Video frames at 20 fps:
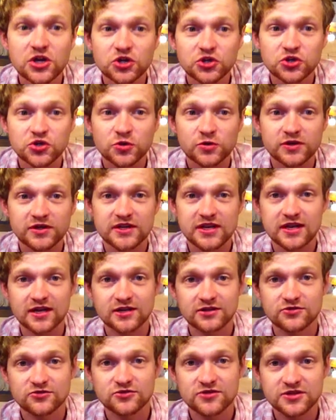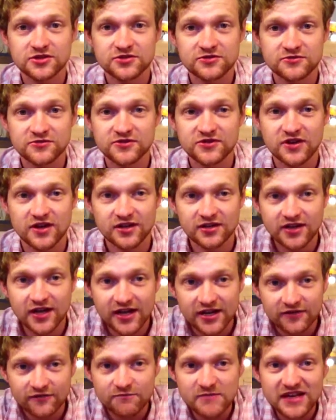shorter neck, traditional style,
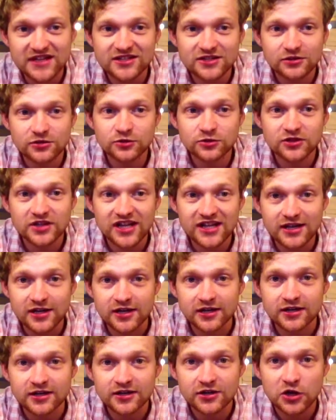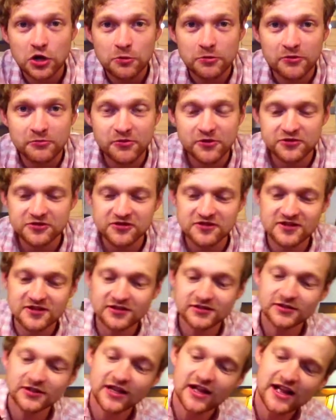kind of meant to look like a copper pot
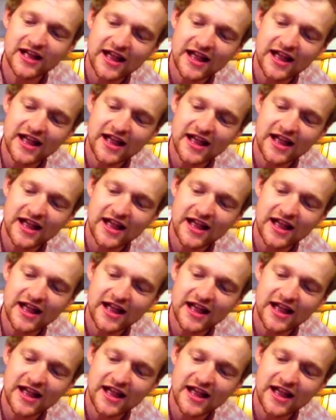still.